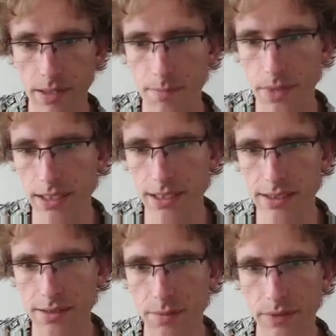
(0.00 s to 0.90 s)
made a
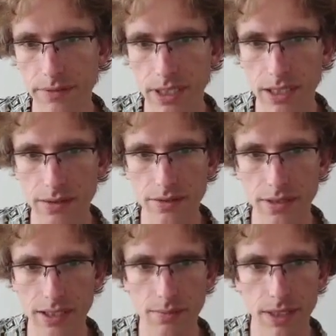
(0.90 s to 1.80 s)
small video to
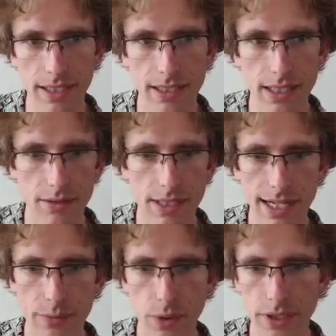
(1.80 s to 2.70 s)
explain how
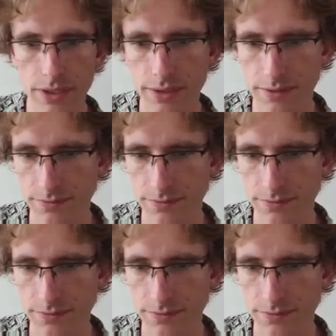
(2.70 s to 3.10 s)
that works.